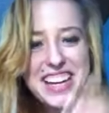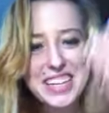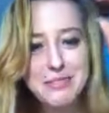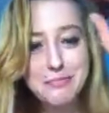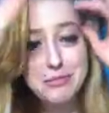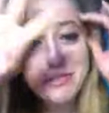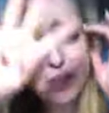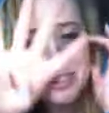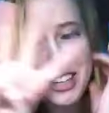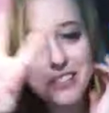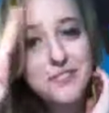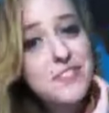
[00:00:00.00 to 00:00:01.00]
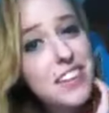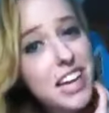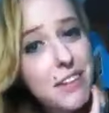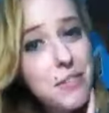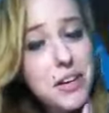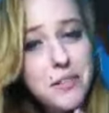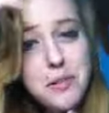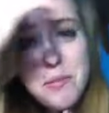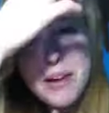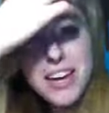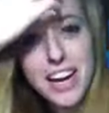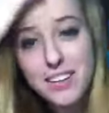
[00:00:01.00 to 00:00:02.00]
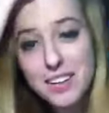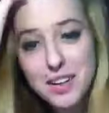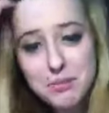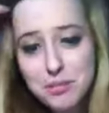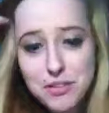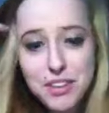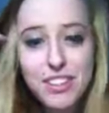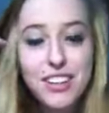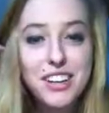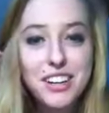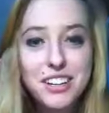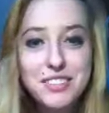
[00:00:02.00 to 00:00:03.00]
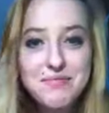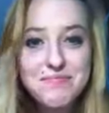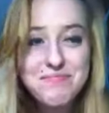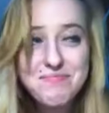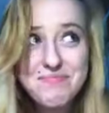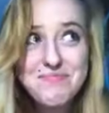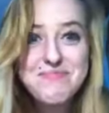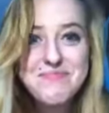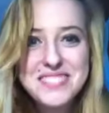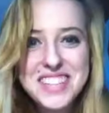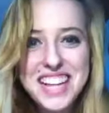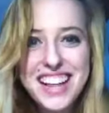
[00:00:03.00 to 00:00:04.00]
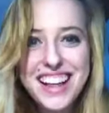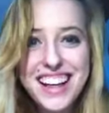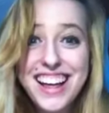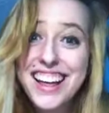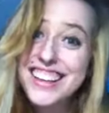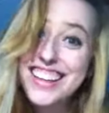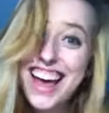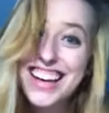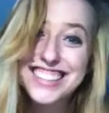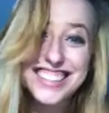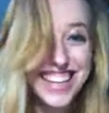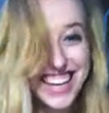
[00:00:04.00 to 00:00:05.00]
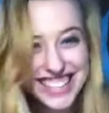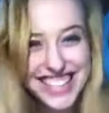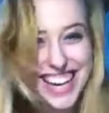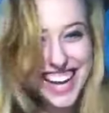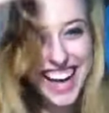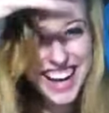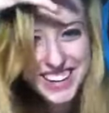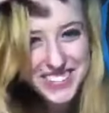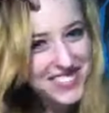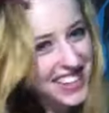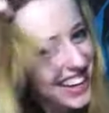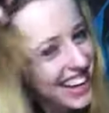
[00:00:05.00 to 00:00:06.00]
Number four. Have you ever made out in a movie theater? Yes, yes I have.